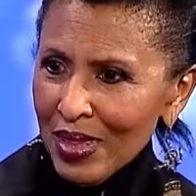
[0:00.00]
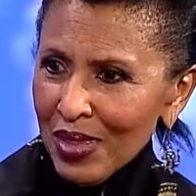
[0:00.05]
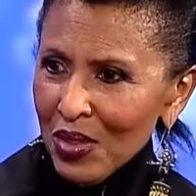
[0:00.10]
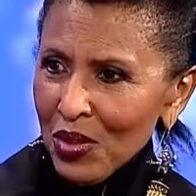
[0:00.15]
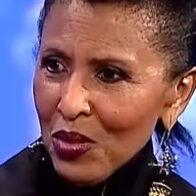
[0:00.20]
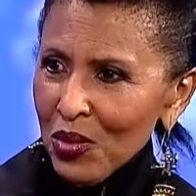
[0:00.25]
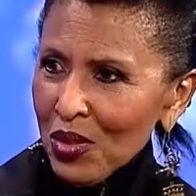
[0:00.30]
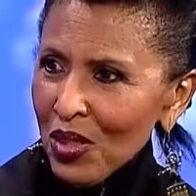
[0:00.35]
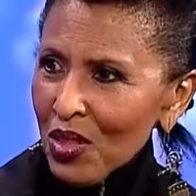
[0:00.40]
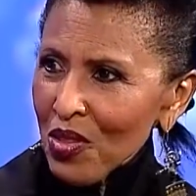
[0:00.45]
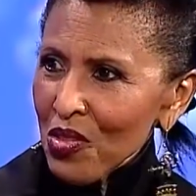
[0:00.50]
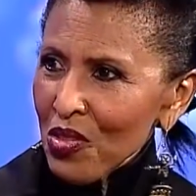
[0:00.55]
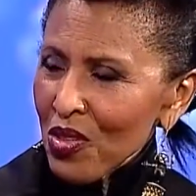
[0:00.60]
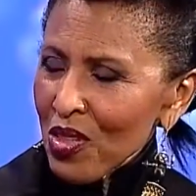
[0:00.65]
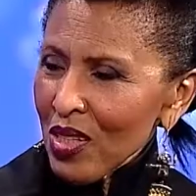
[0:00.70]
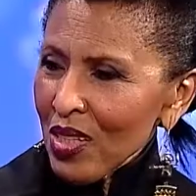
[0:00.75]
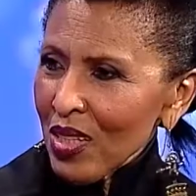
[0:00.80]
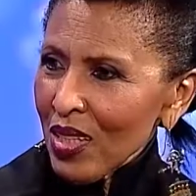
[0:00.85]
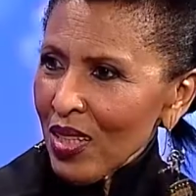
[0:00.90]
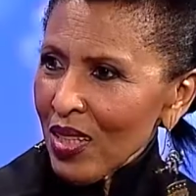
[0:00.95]
Who does
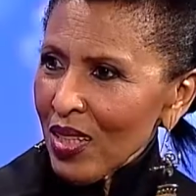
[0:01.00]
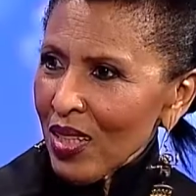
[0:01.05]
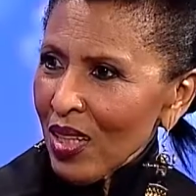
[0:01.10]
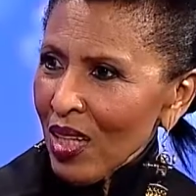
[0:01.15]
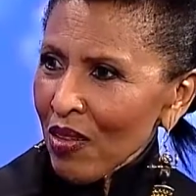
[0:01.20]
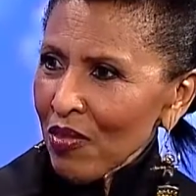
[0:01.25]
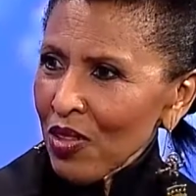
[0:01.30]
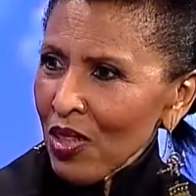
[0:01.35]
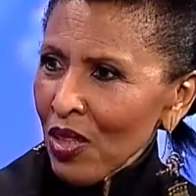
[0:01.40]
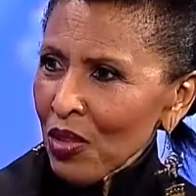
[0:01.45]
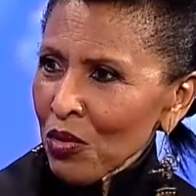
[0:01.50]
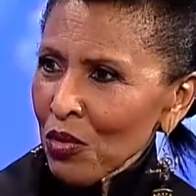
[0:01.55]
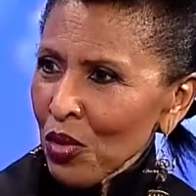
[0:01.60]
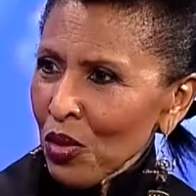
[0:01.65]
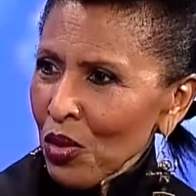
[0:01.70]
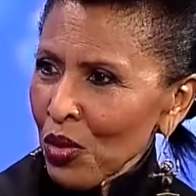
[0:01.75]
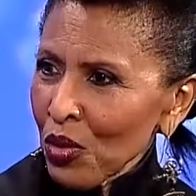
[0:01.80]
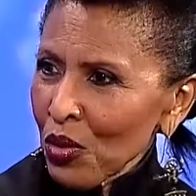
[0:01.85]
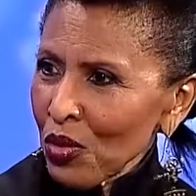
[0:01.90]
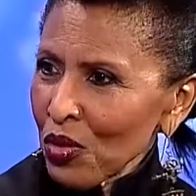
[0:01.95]
the La Vie en
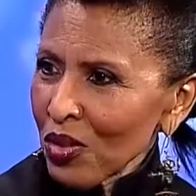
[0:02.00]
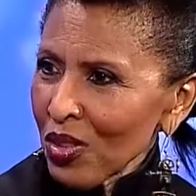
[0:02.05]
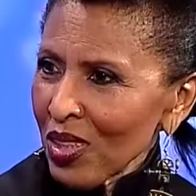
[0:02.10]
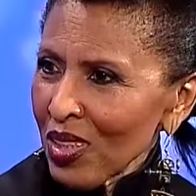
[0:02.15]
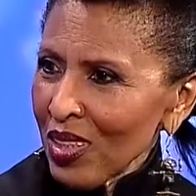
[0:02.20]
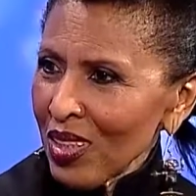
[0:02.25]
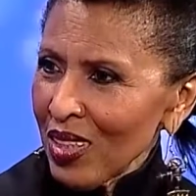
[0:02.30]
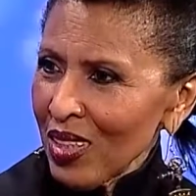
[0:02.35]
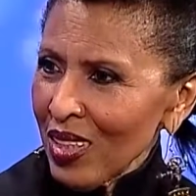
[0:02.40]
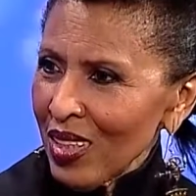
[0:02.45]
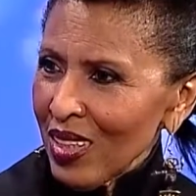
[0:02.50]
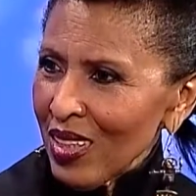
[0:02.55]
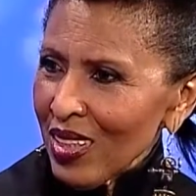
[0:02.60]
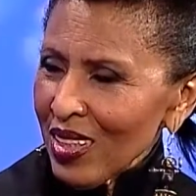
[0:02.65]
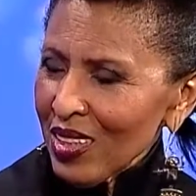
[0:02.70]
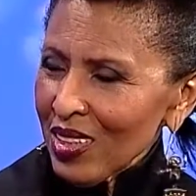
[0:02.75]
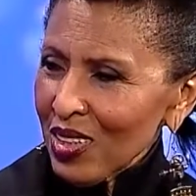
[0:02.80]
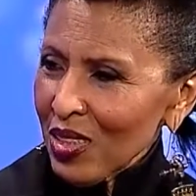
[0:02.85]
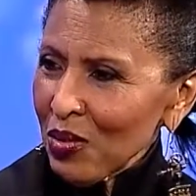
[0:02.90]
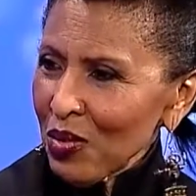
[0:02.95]
Rose, and
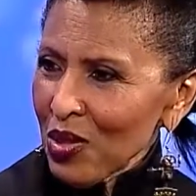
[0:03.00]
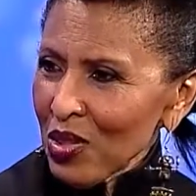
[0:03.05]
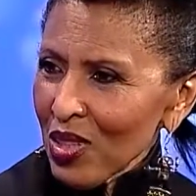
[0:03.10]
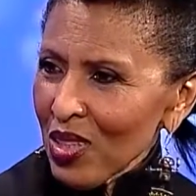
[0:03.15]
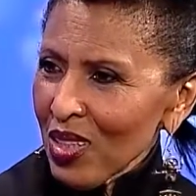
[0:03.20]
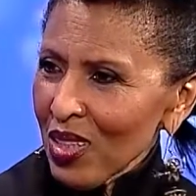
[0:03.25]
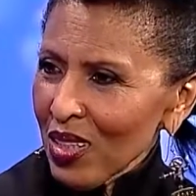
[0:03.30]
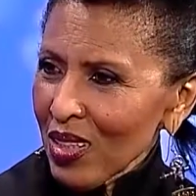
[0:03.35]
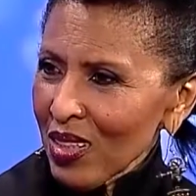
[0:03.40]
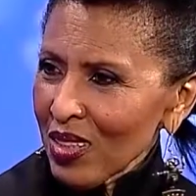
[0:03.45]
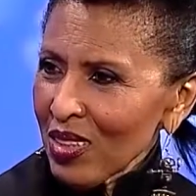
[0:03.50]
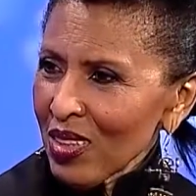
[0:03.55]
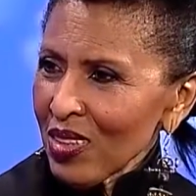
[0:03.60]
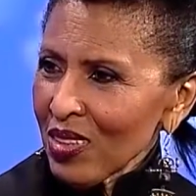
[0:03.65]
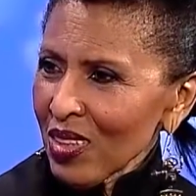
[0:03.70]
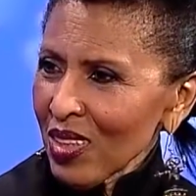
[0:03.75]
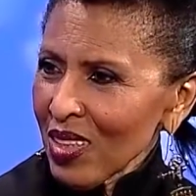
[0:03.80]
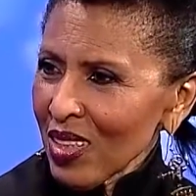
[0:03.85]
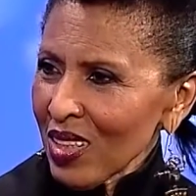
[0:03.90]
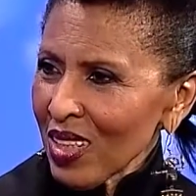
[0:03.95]
she's in
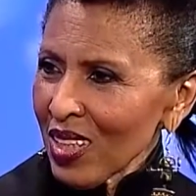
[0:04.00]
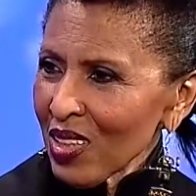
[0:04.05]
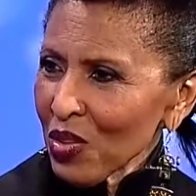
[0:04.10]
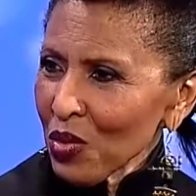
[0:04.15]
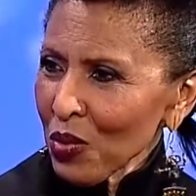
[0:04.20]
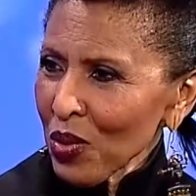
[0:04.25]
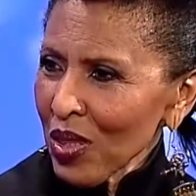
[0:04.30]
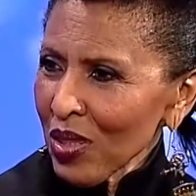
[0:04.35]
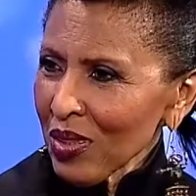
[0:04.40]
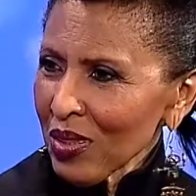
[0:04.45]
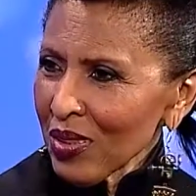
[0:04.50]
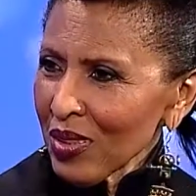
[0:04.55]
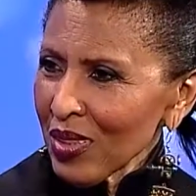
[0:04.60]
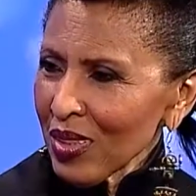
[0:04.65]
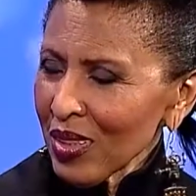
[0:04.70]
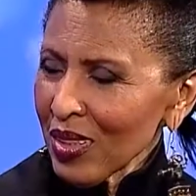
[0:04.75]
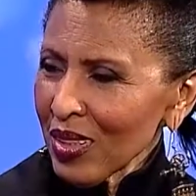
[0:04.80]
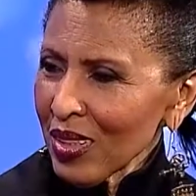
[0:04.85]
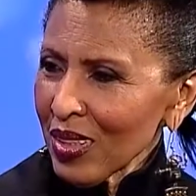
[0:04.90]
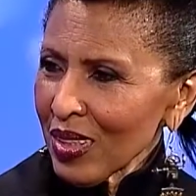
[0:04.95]
it as well.
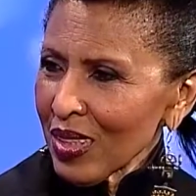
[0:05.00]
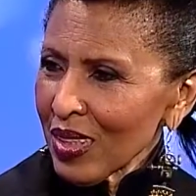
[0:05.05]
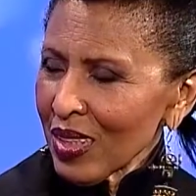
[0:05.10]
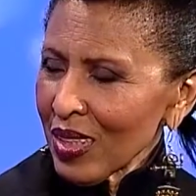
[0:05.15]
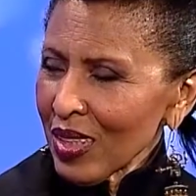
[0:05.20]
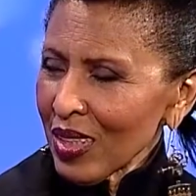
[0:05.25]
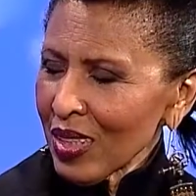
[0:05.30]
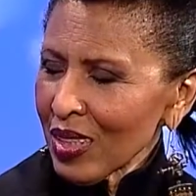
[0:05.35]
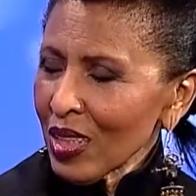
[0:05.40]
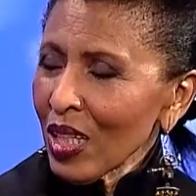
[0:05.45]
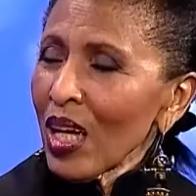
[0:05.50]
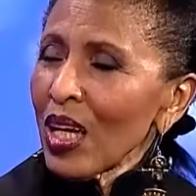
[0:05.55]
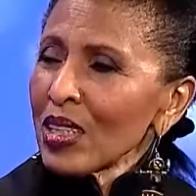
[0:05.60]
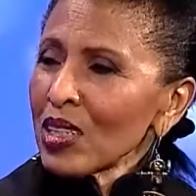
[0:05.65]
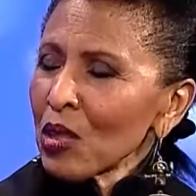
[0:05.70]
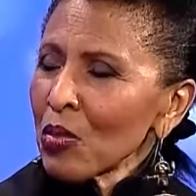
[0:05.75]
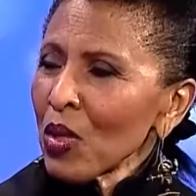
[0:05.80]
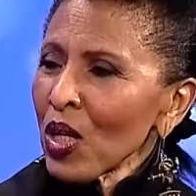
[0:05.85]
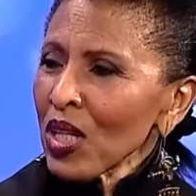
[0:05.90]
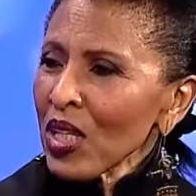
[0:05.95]
Okay.
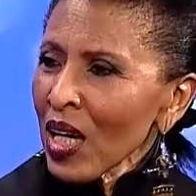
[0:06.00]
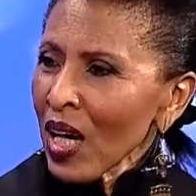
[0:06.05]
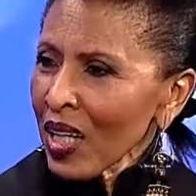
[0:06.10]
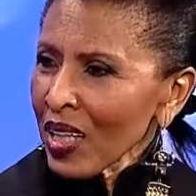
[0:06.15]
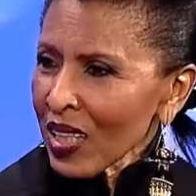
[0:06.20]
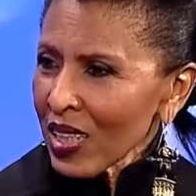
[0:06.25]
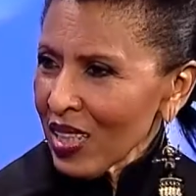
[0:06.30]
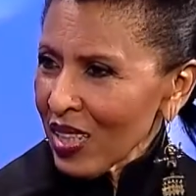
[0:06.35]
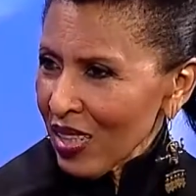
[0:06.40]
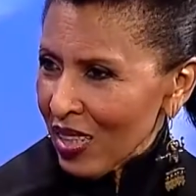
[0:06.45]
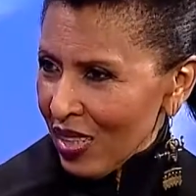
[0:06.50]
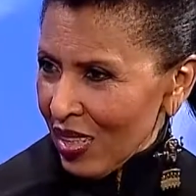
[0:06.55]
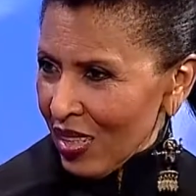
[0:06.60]
Tamar Kali.